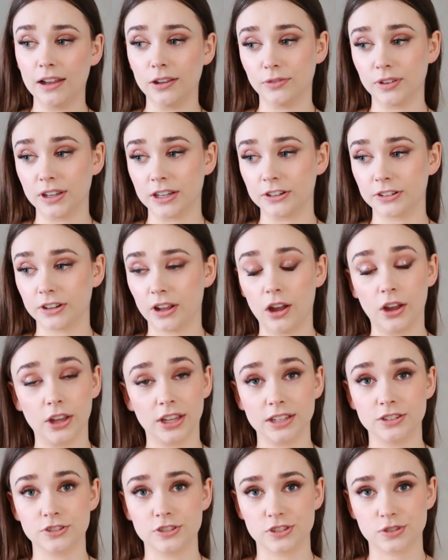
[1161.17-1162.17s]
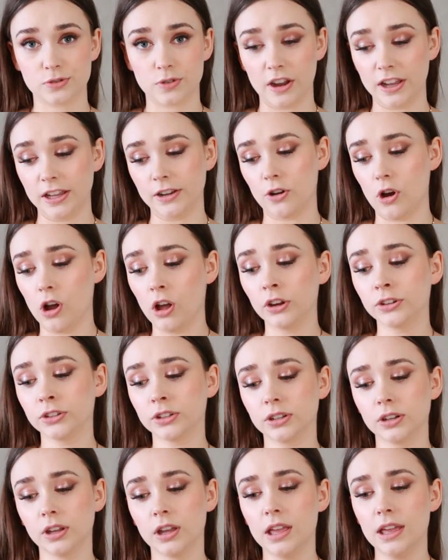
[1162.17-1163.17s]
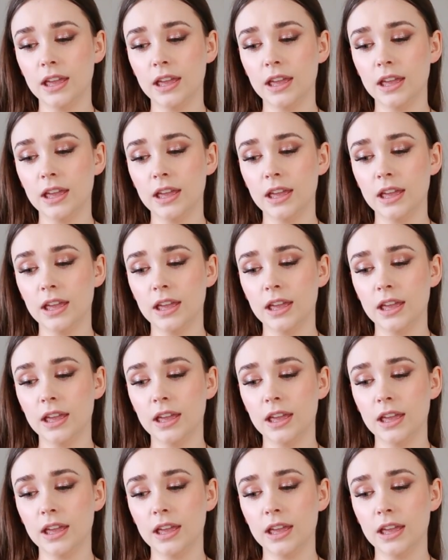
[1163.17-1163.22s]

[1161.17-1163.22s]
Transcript: I figured I can just try it on.